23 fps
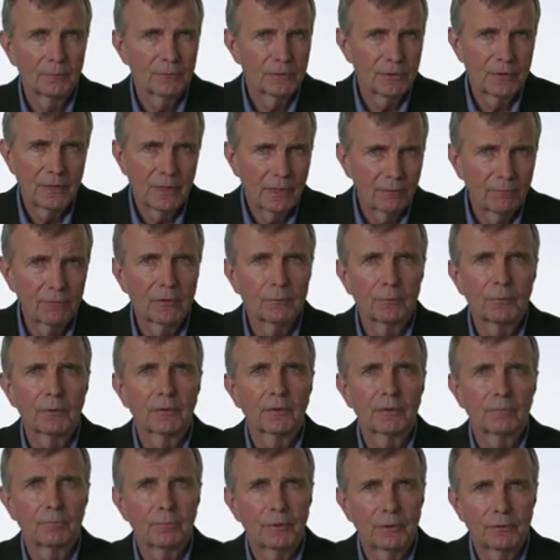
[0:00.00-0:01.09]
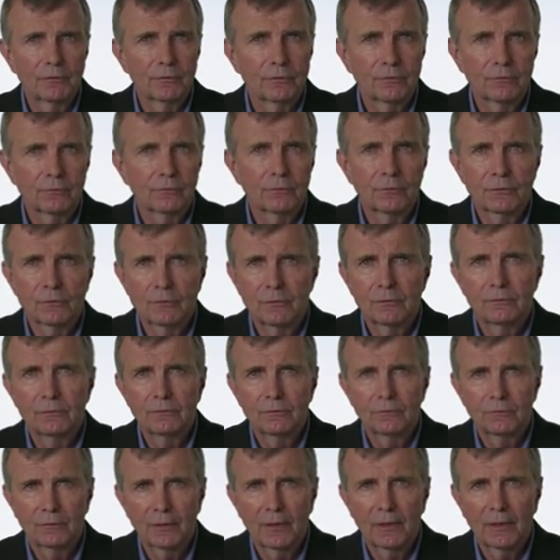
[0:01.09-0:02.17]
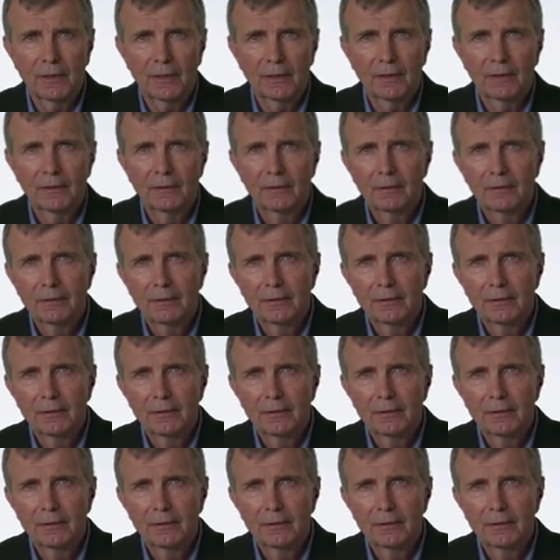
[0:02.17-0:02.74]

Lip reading: It was inevitable that pitchers would soon try,